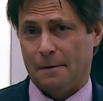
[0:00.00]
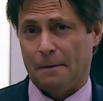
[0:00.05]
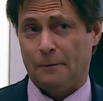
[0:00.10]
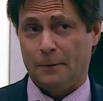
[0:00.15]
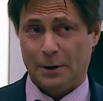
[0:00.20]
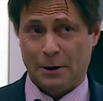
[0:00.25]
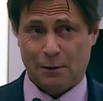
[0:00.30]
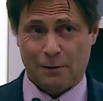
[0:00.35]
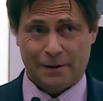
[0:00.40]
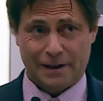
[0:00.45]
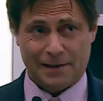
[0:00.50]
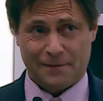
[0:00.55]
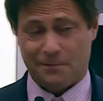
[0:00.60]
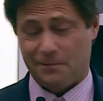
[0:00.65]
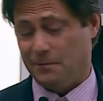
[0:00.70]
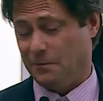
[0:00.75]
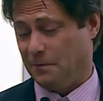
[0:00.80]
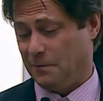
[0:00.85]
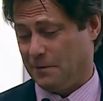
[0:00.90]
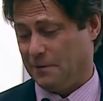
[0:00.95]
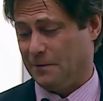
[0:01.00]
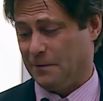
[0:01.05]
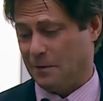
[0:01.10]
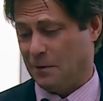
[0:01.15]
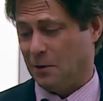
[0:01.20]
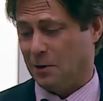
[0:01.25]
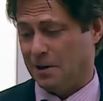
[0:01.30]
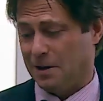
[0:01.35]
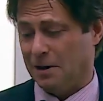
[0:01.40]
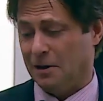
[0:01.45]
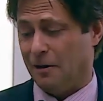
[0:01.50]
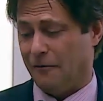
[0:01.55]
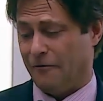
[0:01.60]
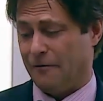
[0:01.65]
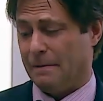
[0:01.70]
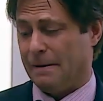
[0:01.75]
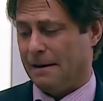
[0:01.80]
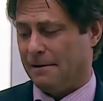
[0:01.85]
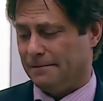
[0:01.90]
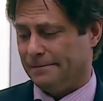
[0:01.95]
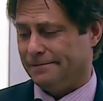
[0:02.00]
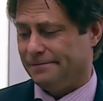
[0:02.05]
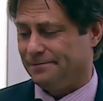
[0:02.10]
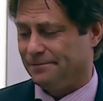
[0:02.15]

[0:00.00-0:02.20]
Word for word: We already we've heard enough about